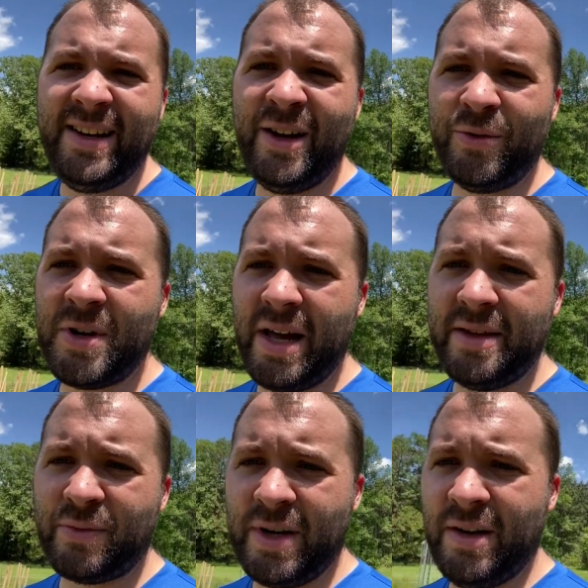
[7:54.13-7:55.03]
don't try
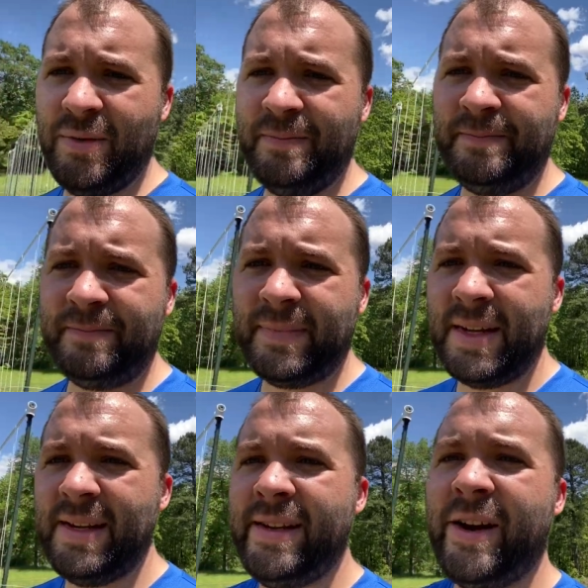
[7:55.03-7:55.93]
this one at home.
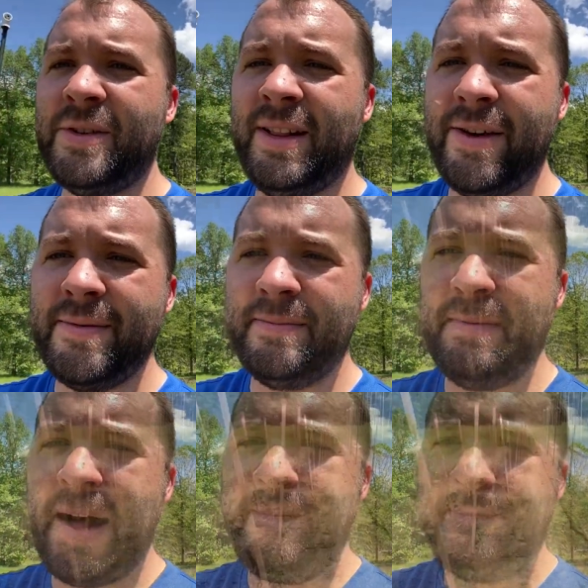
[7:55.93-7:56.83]
Talk to you later. Bye.